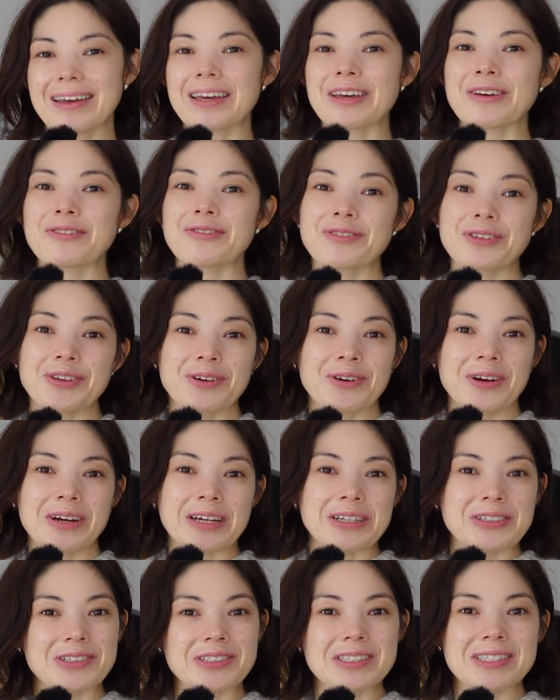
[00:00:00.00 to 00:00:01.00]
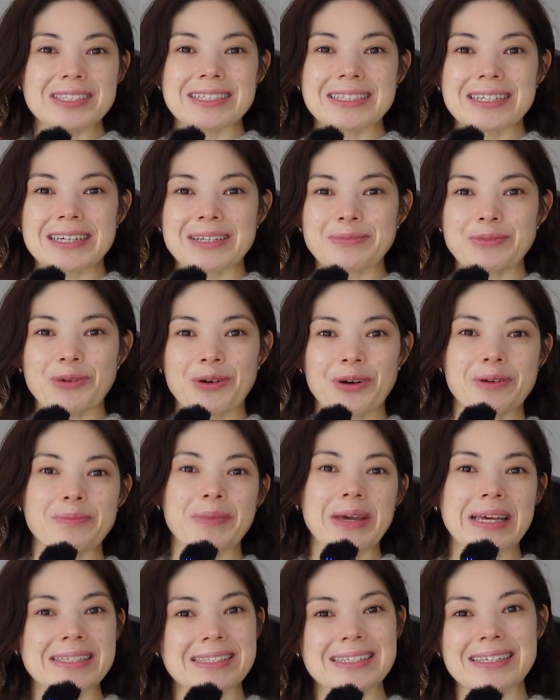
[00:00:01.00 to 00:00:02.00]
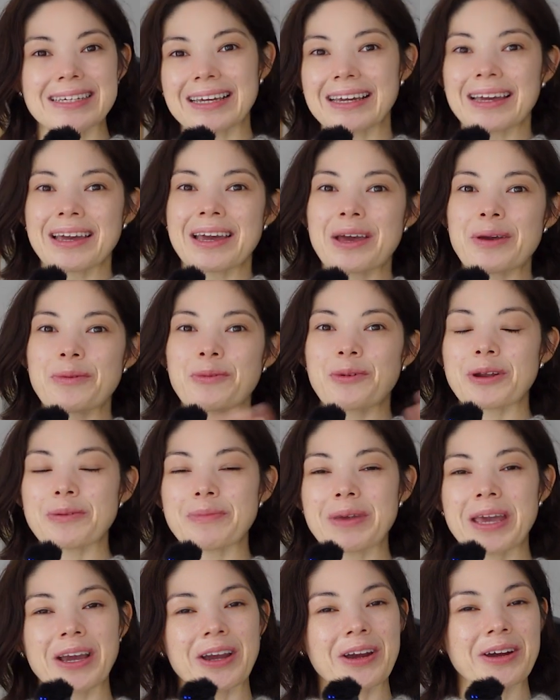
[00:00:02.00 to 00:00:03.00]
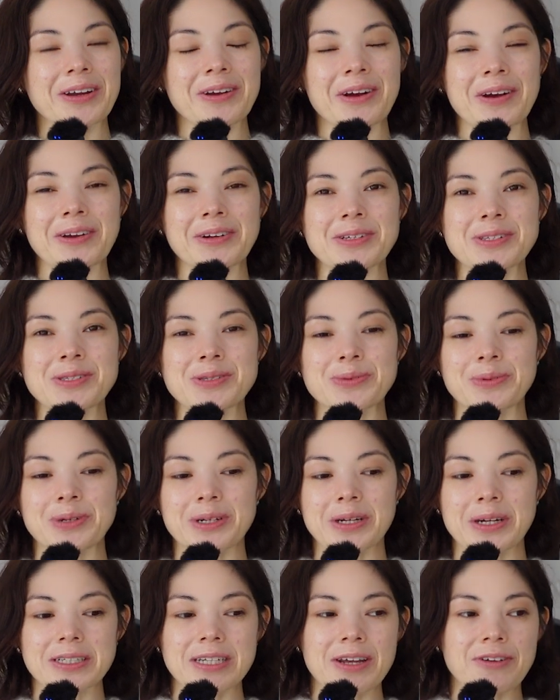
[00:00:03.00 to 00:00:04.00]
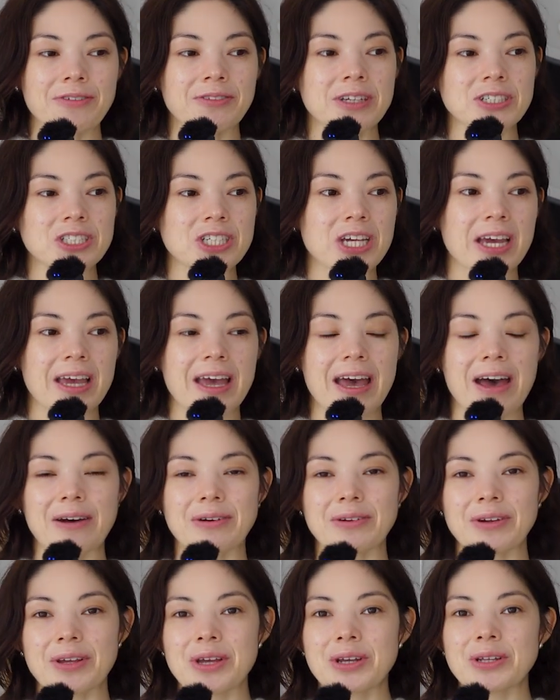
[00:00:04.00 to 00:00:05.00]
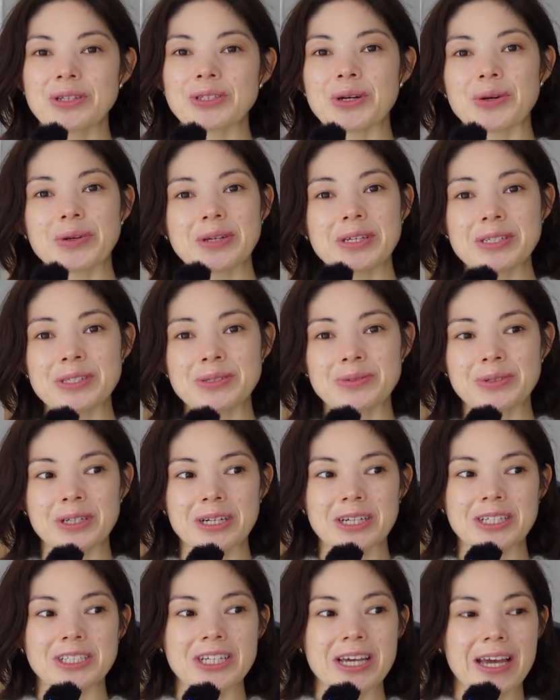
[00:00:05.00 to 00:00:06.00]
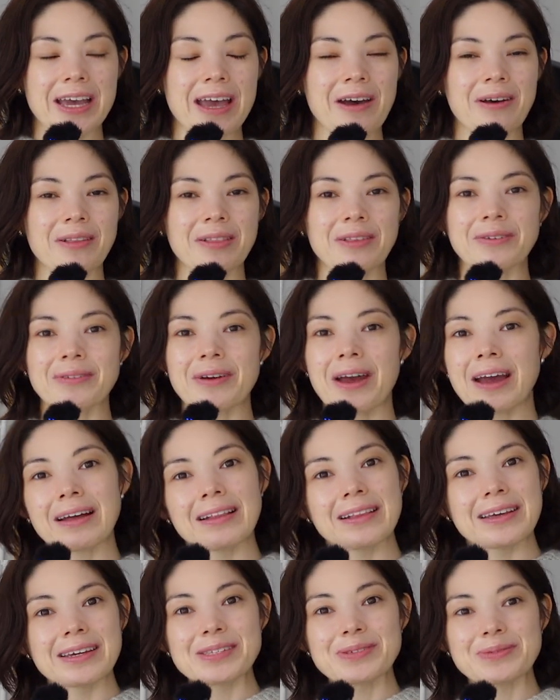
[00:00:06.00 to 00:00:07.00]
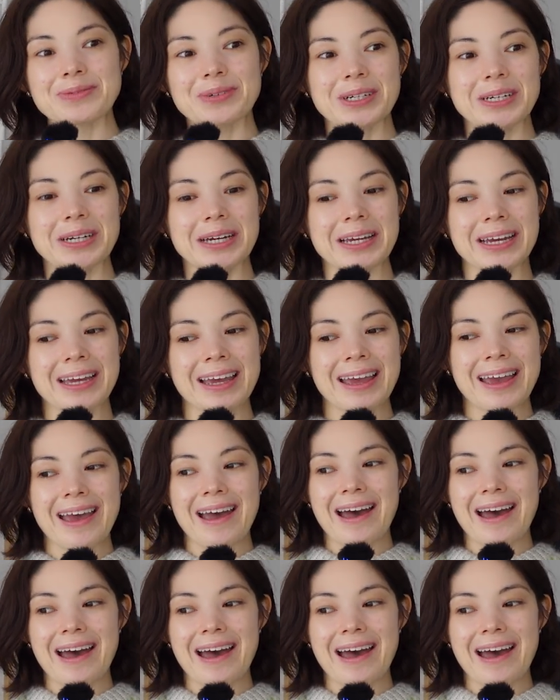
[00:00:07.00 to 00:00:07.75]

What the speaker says: If you are interested in more amazing printmaker and artist's work, definitely check out Do-hee's work, check out Liracle's work.